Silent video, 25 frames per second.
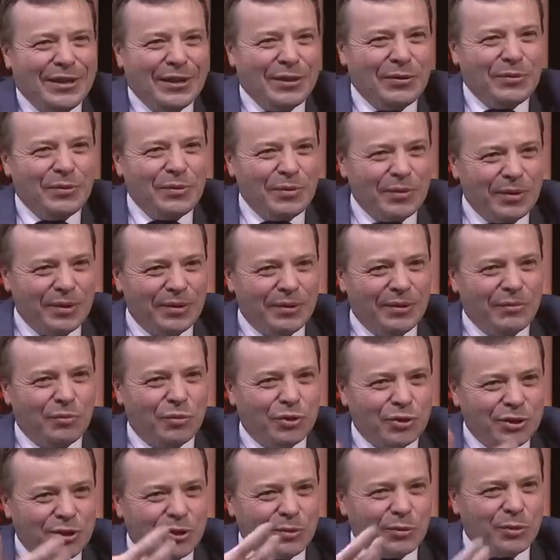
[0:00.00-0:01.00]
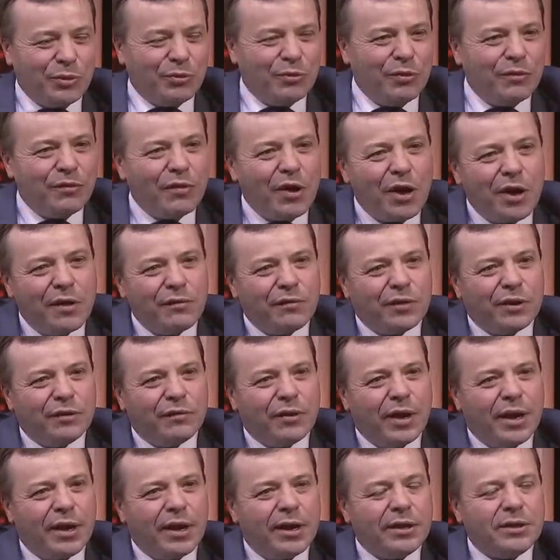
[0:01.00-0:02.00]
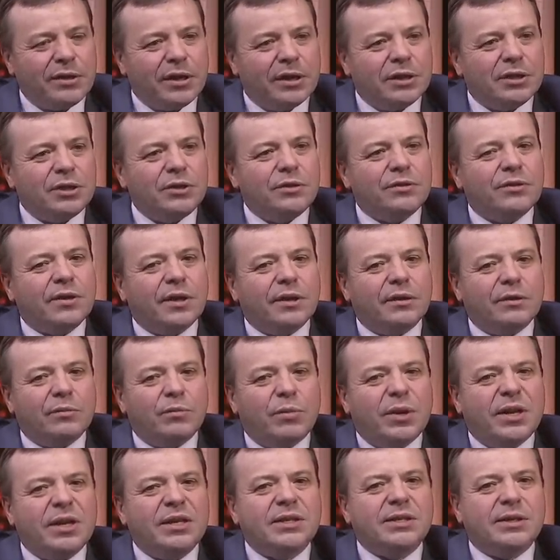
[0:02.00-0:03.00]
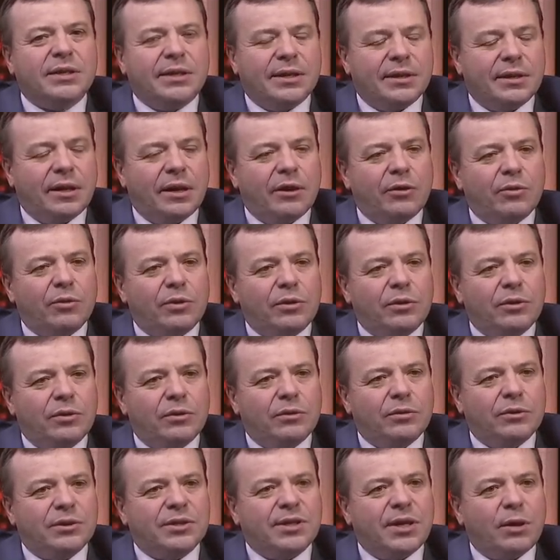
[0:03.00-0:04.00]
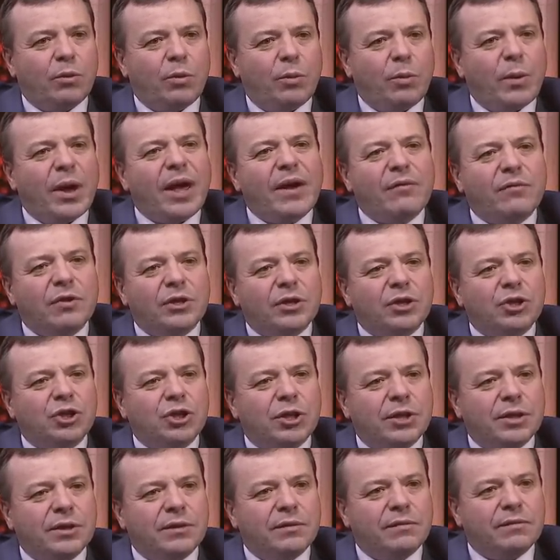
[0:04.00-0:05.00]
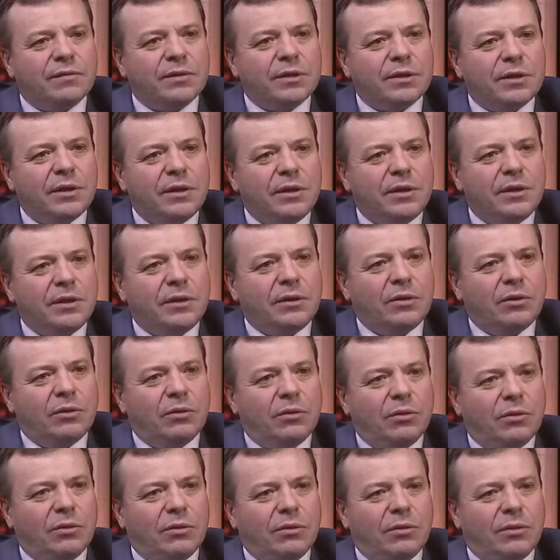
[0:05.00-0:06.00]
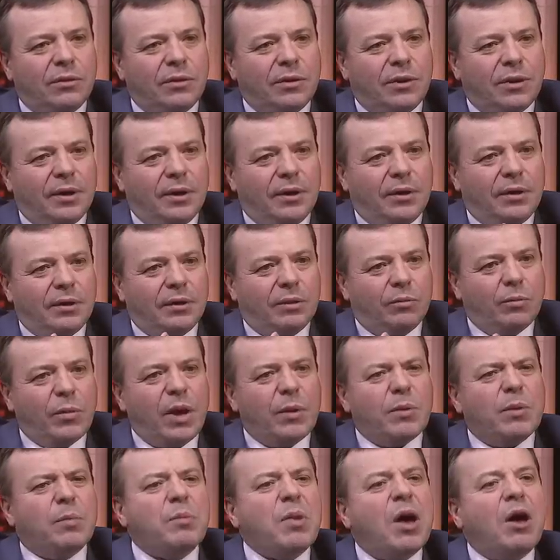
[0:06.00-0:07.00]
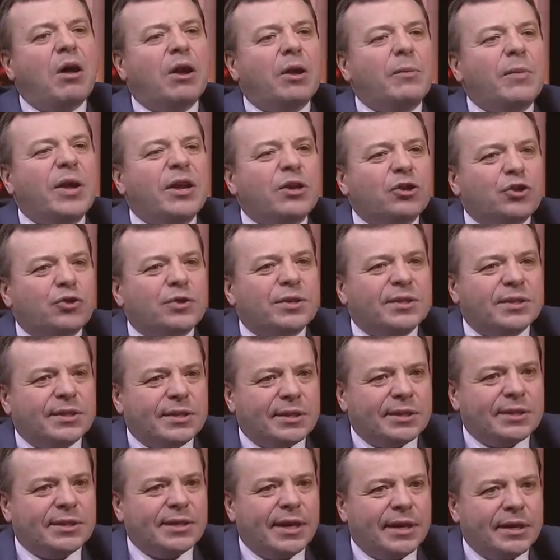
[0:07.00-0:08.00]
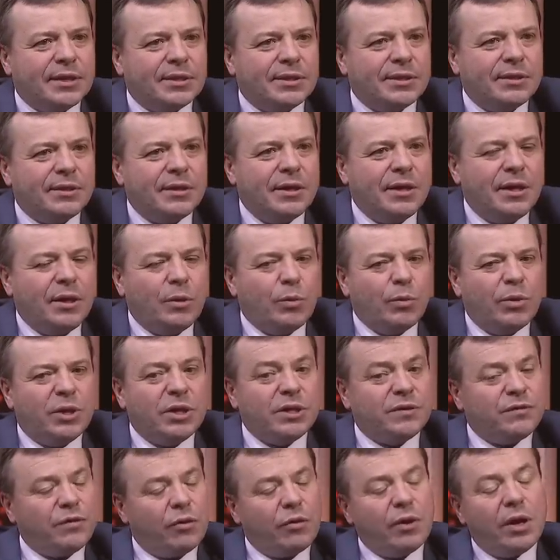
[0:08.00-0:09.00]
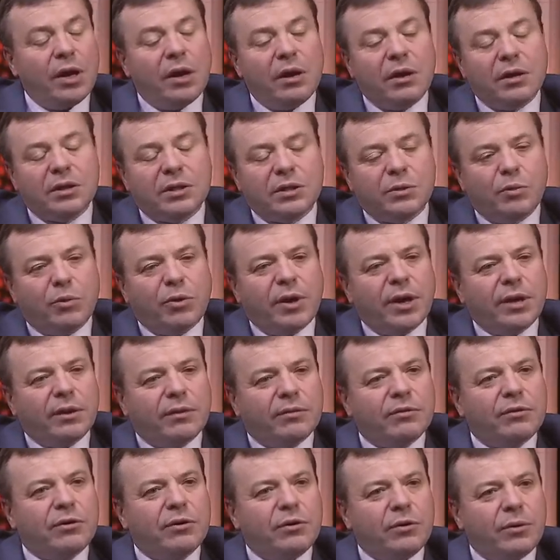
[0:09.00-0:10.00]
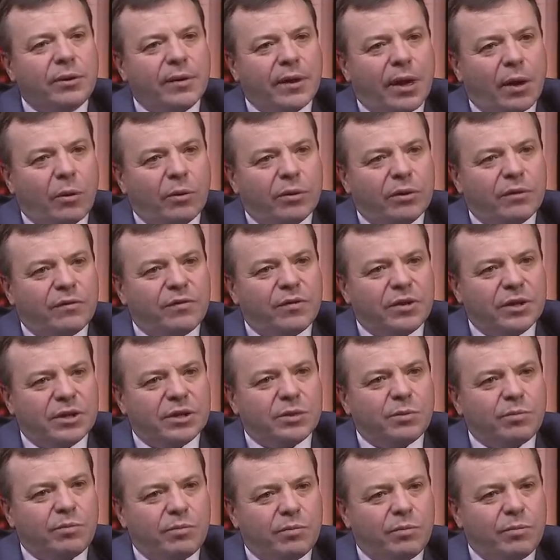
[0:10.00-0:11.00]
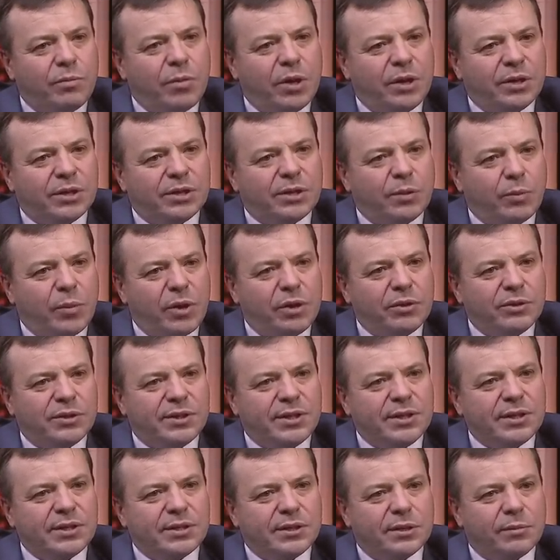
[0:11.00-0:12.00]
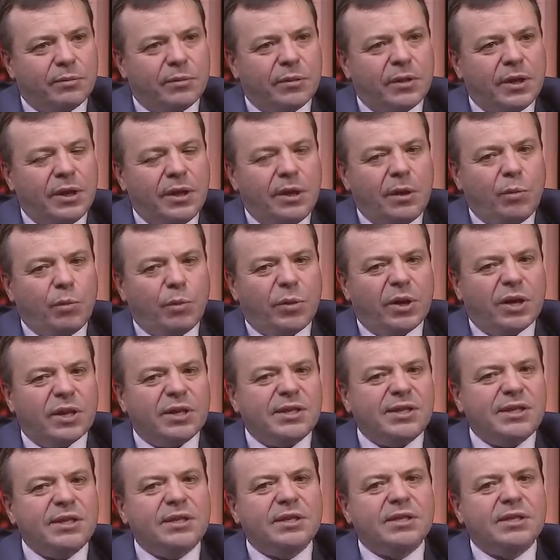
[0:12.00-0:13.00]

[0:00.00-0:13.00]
know, a possible revival of it. And I do think politically, though, you say, well, we haven't achieved maybe parliamentary success, but it's very hard to break through in that with the first past the post system. But I see